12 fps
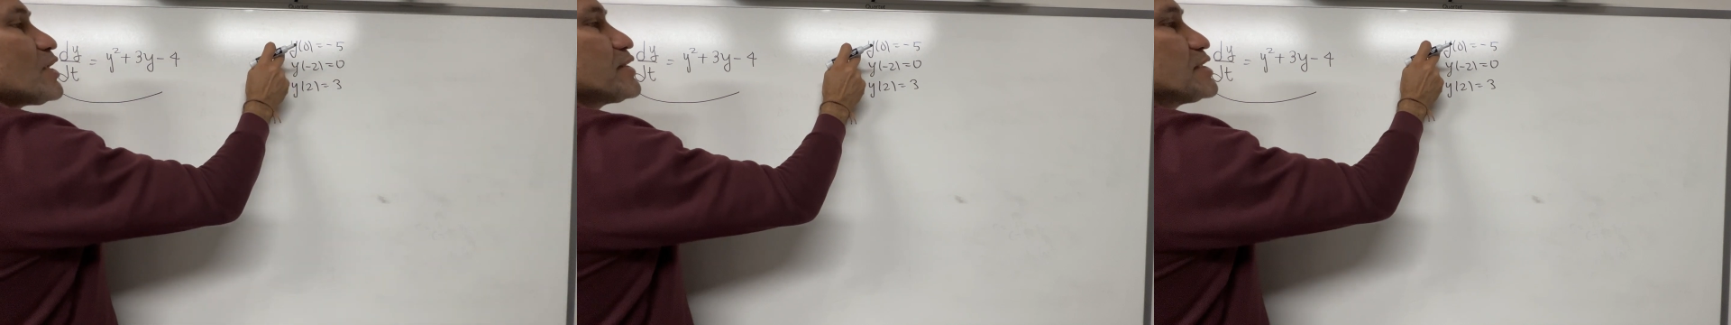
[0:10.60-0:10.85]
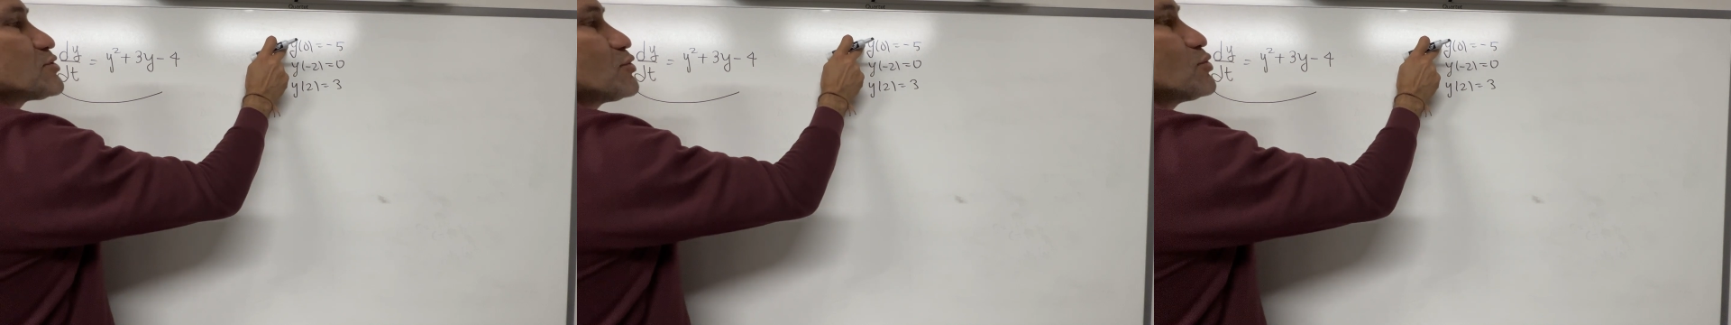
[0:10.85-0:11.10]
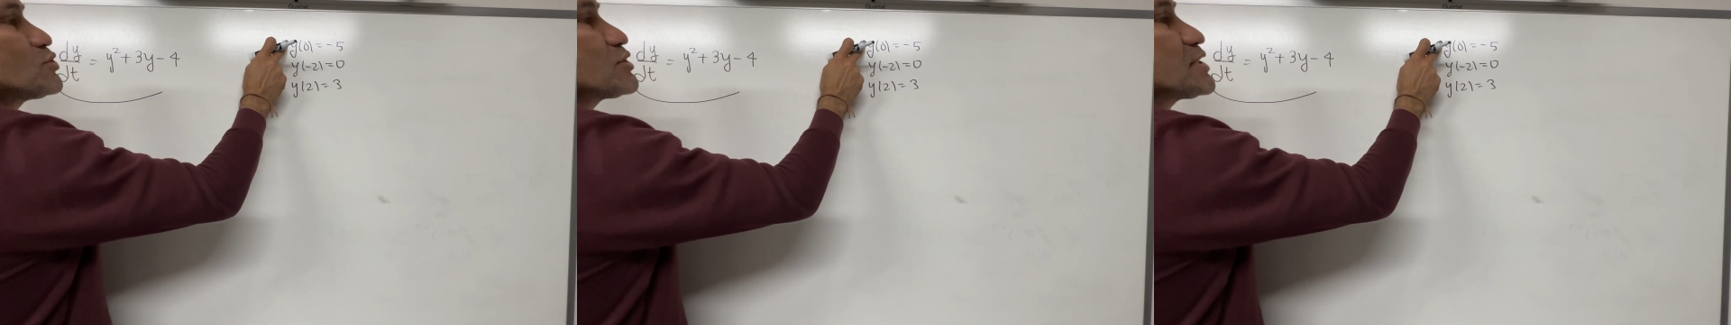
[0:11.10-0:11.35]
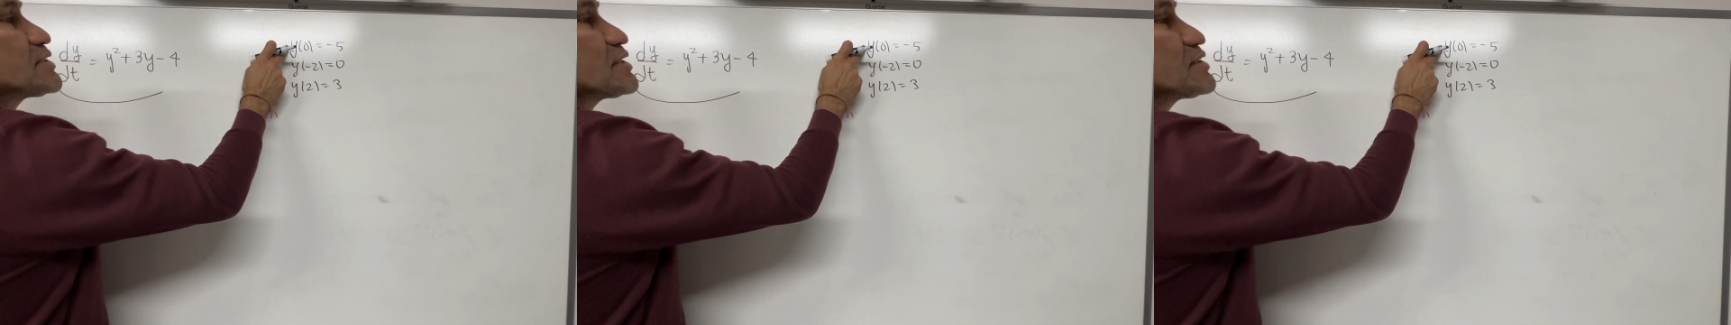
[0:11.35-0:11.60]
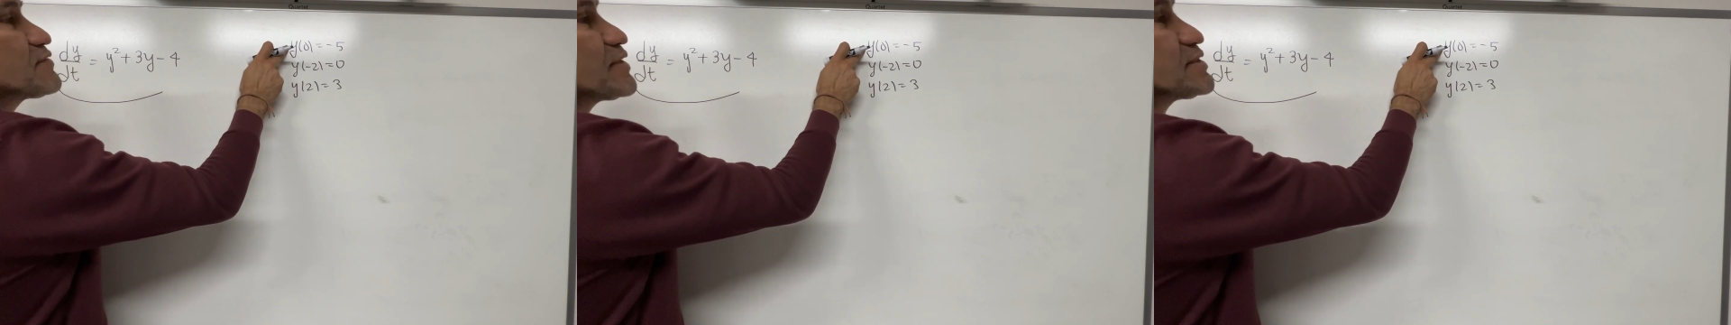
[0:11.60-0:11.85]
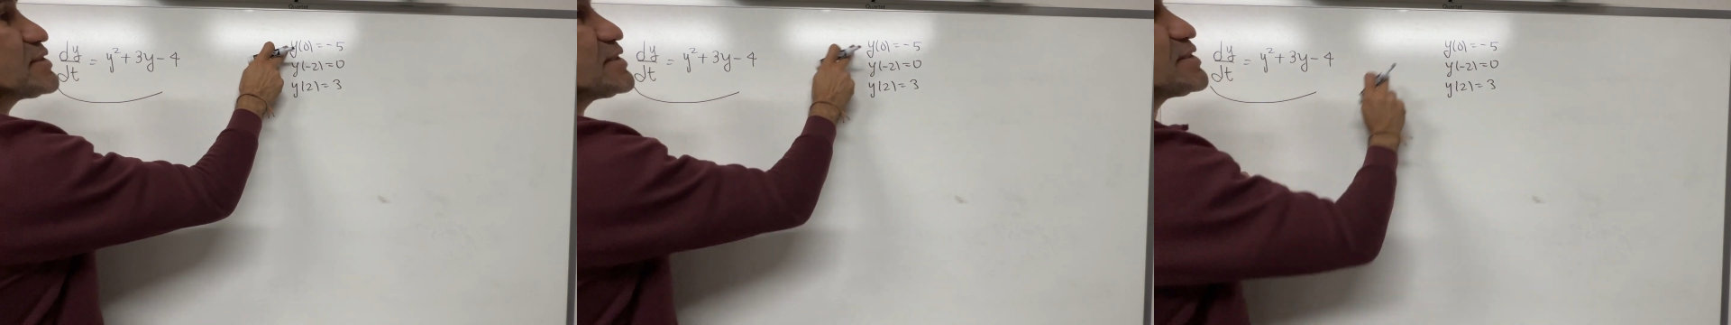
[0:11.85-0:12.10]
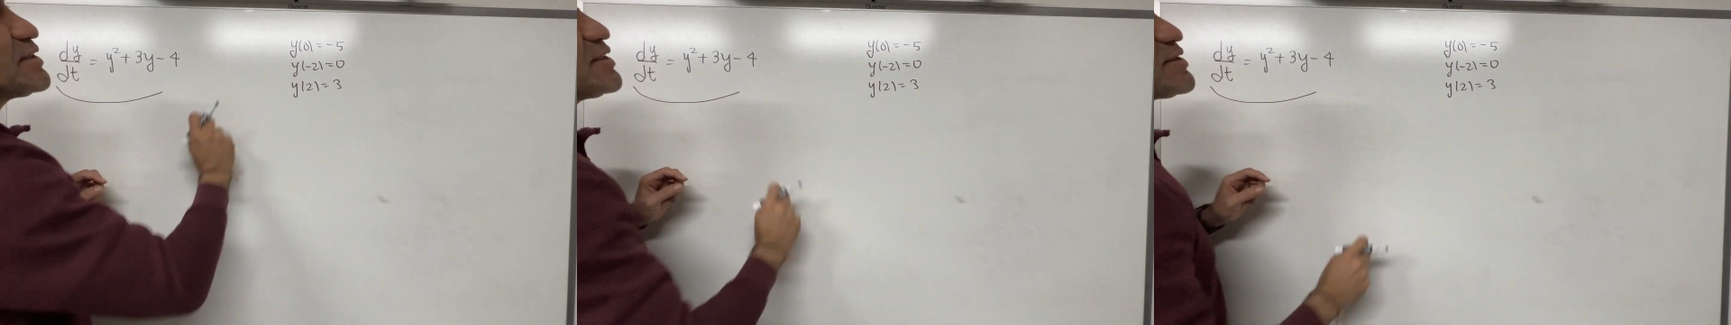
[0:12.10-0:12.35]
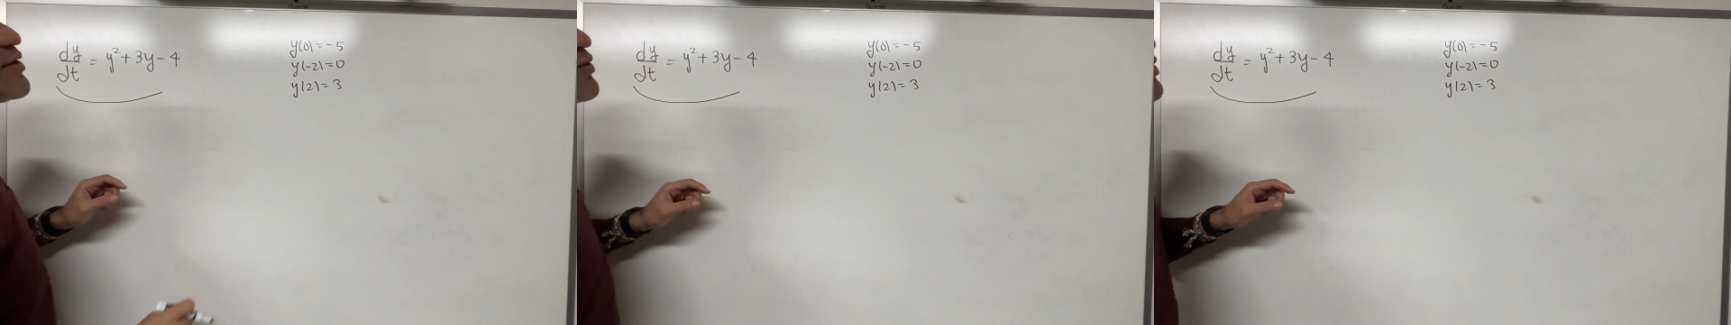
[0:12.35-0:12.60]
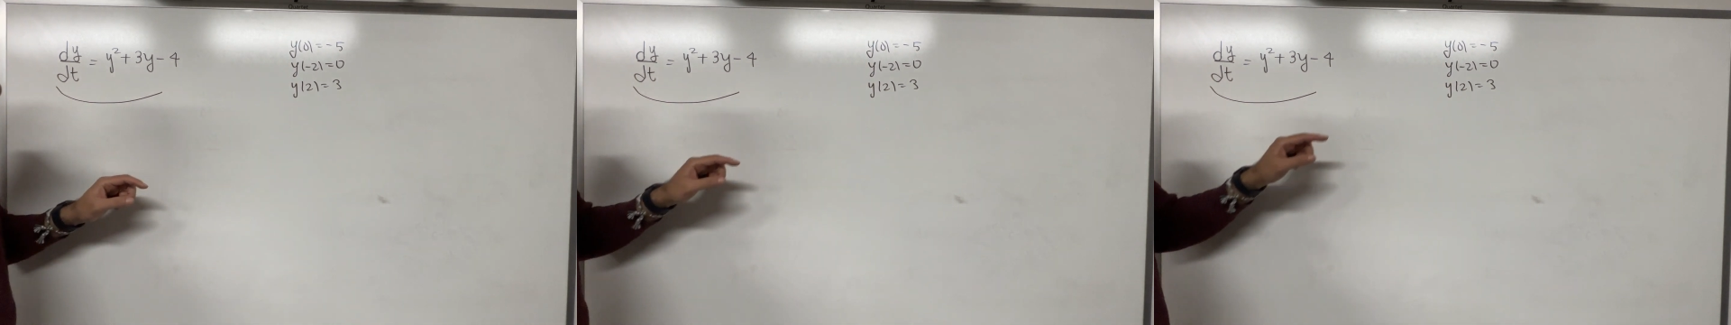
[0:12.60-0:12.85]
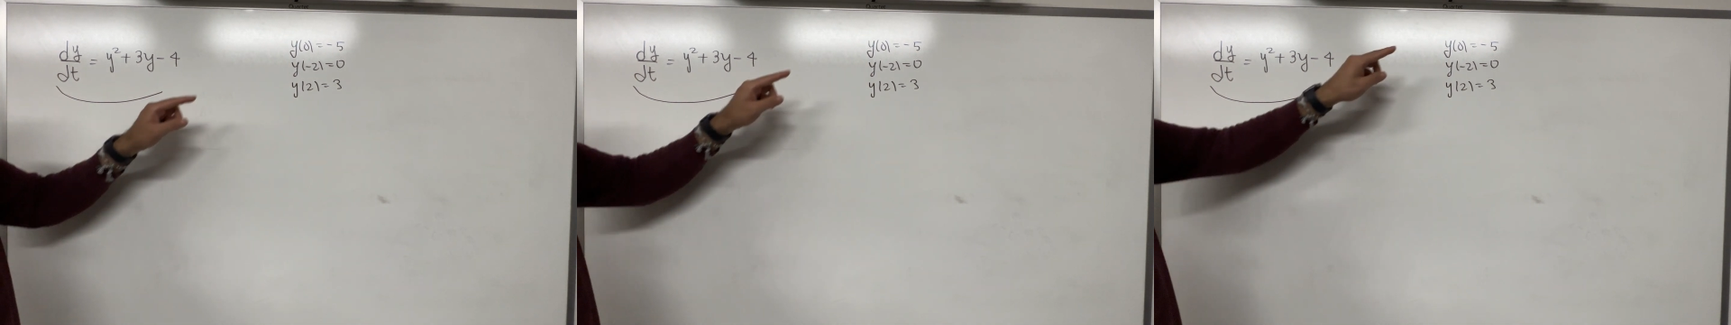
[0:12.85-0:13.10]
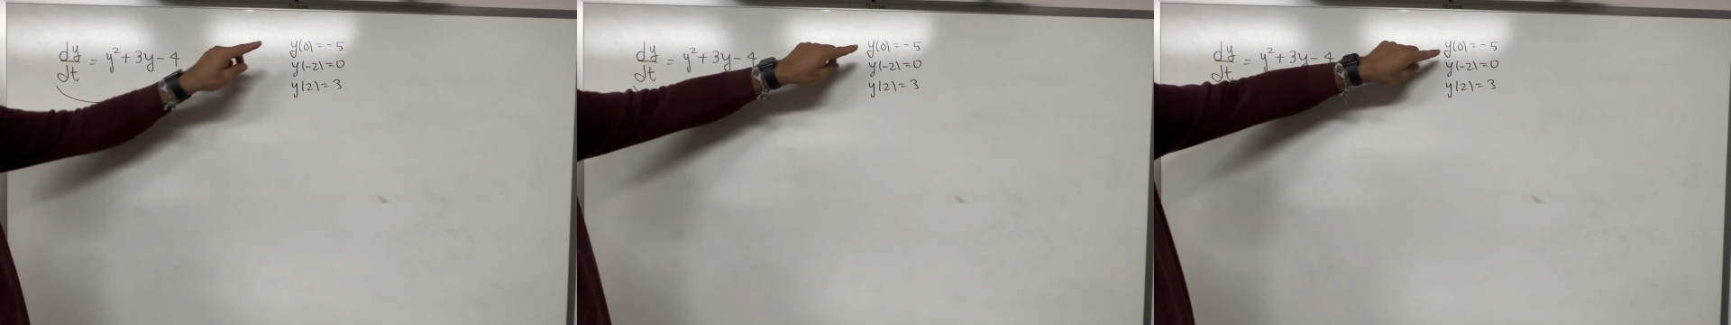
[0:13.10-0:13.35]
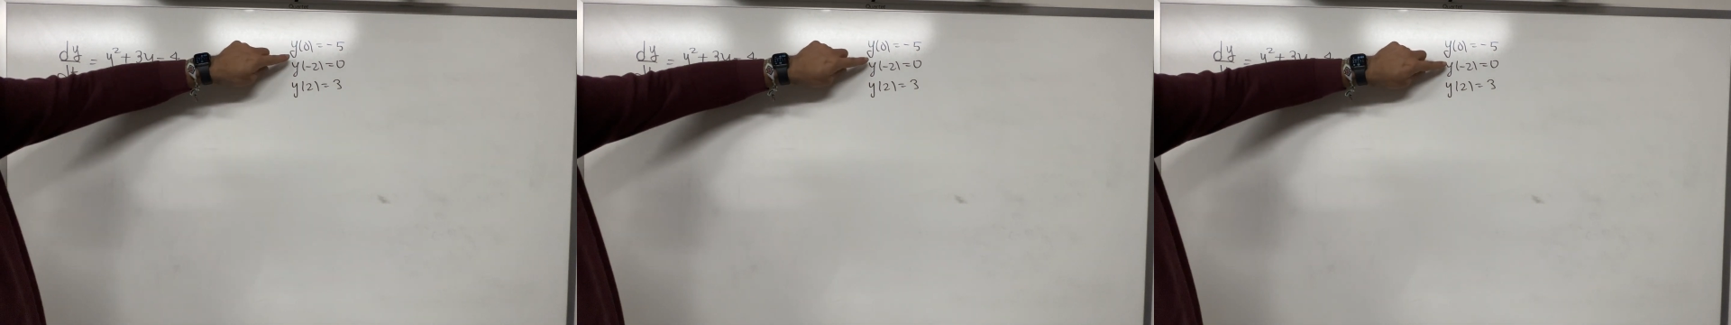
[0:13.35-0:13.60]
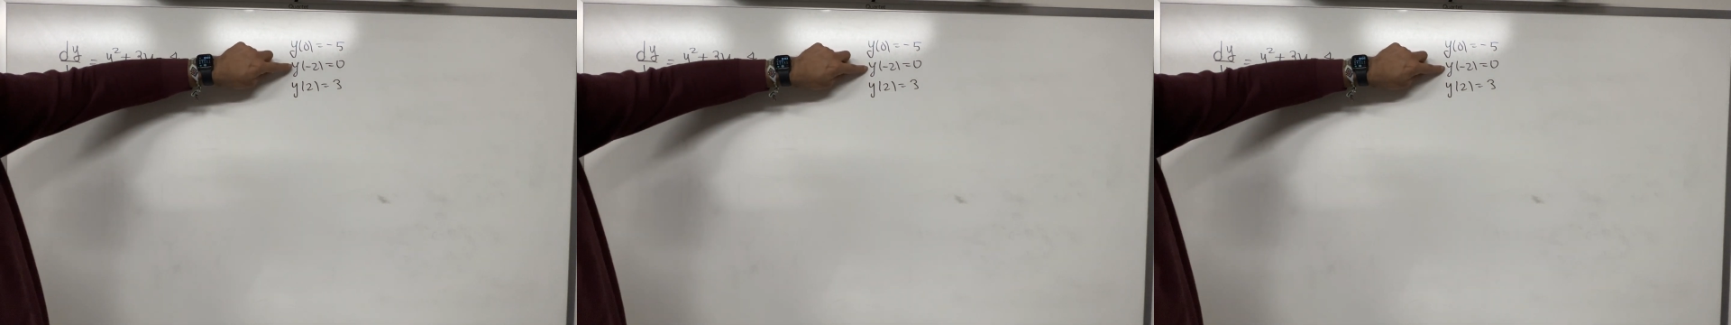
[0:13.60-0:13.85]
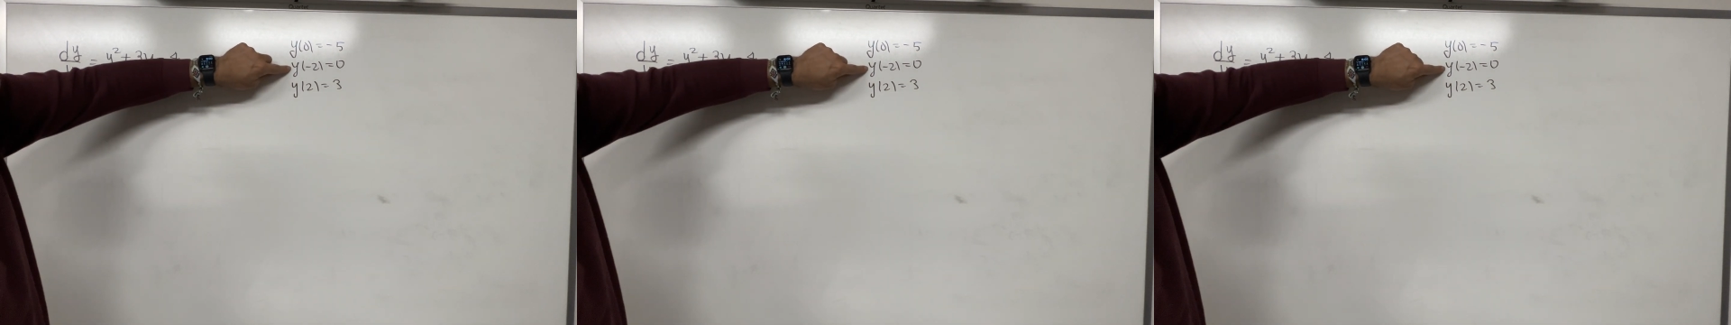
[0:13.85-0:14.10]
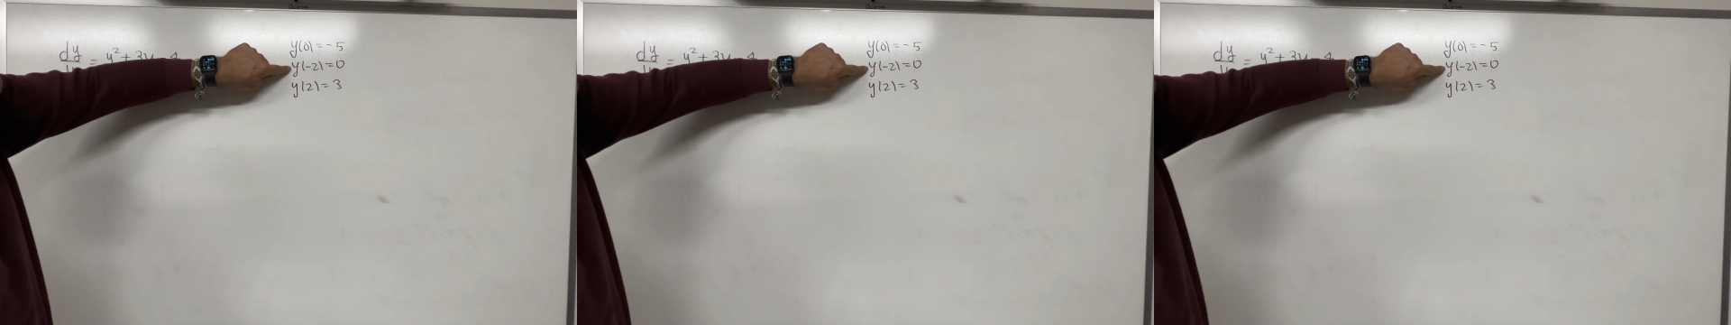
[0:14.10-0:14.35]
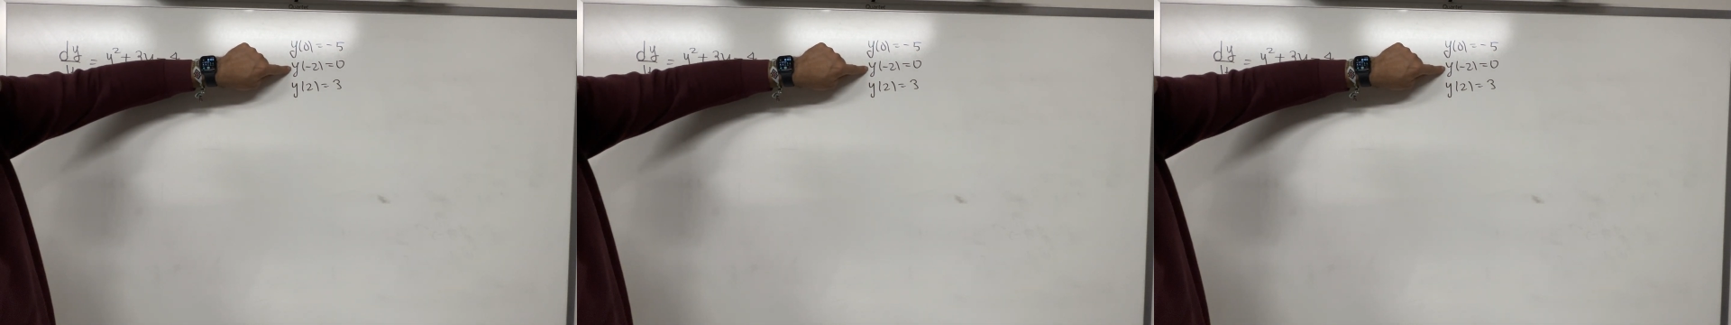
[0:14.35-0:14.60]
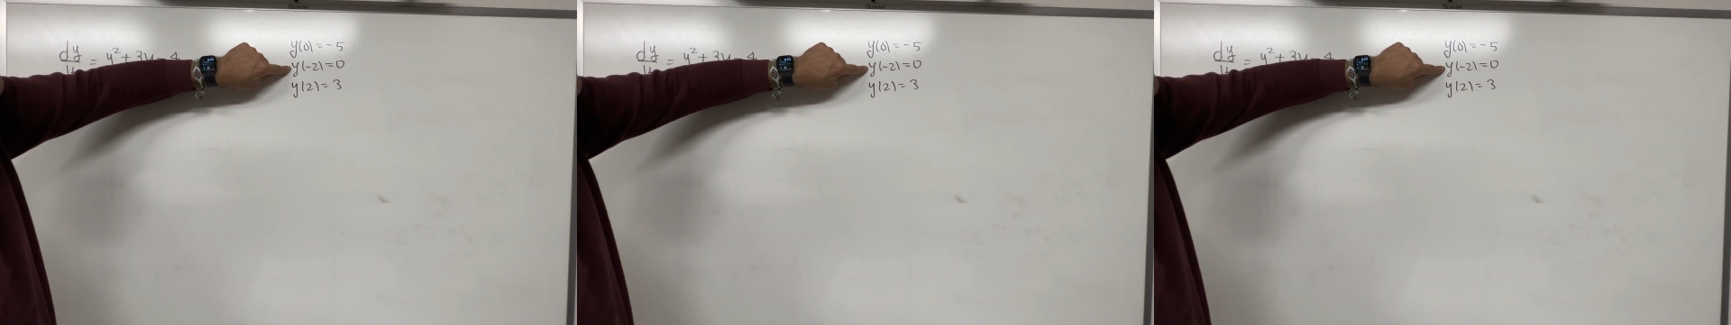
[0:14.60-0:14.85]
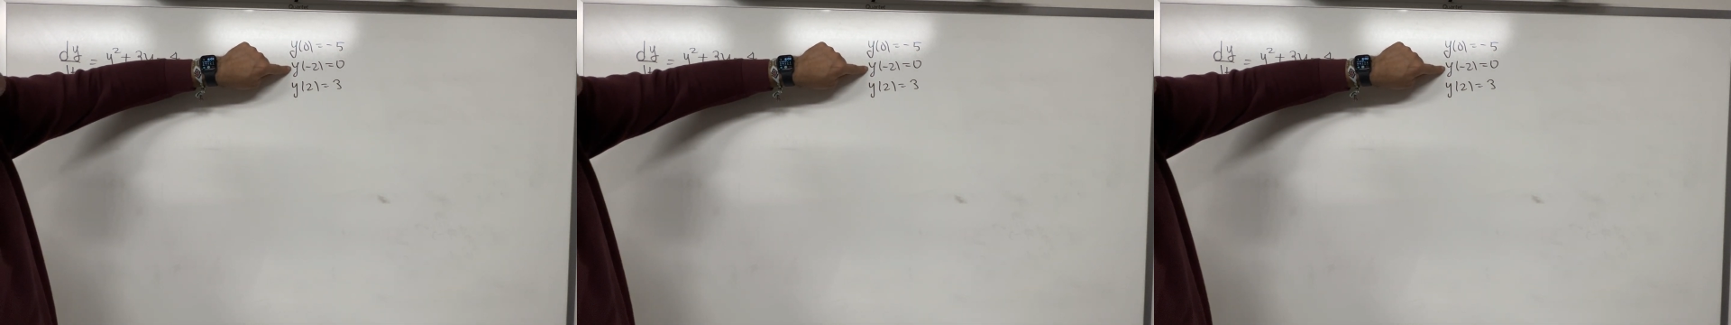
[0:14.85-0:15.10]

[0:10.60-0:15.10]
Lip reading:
[unreadable: no face in view]